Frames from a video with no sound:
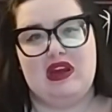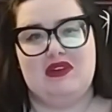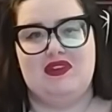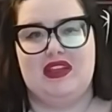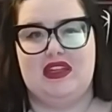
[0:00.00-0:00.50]
I
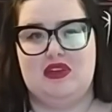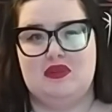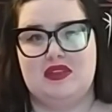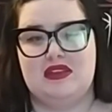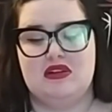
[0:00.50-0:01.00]
feel like
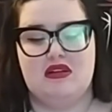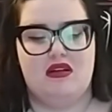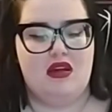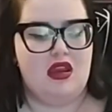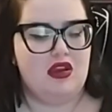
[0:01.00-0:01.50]
you
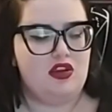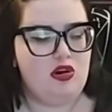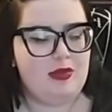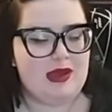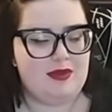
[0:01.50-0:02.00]
still,
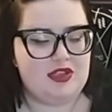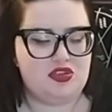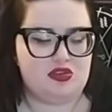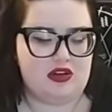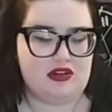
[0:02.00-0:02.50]
maybe
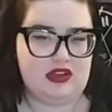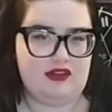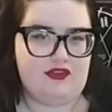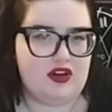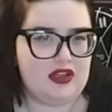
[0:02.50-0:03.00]

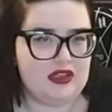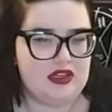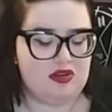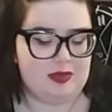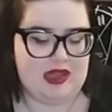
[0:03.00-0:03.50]
struggling for a
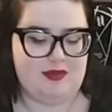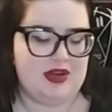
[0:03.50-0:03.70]
little bit,